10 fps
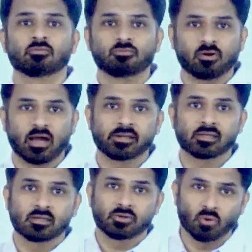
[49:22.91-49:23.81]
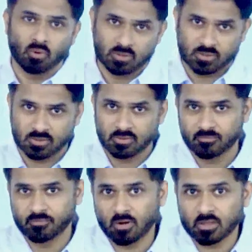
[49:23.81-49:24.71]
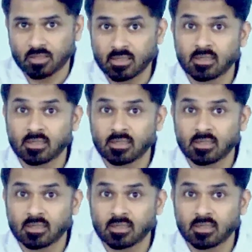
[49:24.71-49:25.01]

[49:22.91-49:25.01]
final notes for the